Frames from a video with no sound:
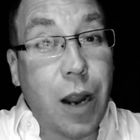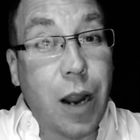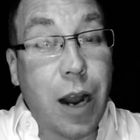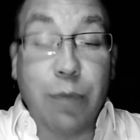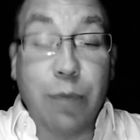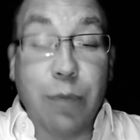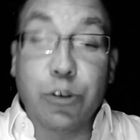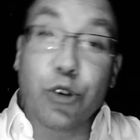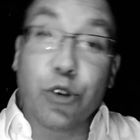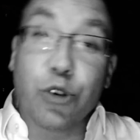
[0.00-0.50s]

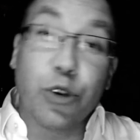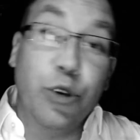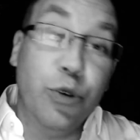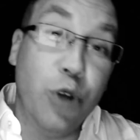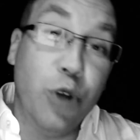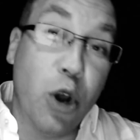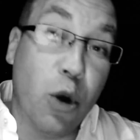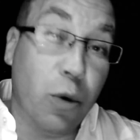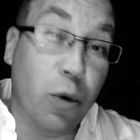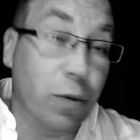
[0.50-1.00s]
And I'm sure you
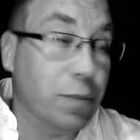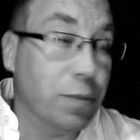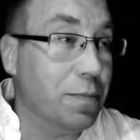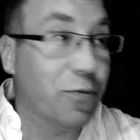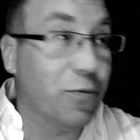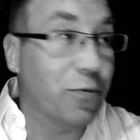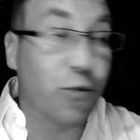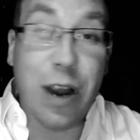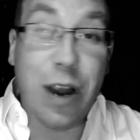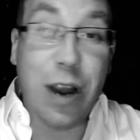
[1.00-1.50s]
know
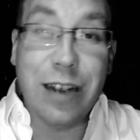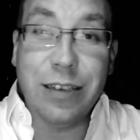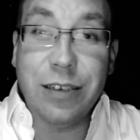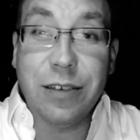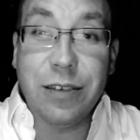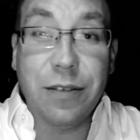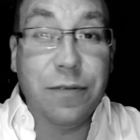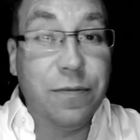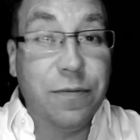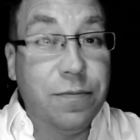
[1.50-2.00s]

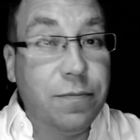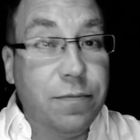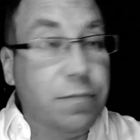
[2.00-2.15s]
friends,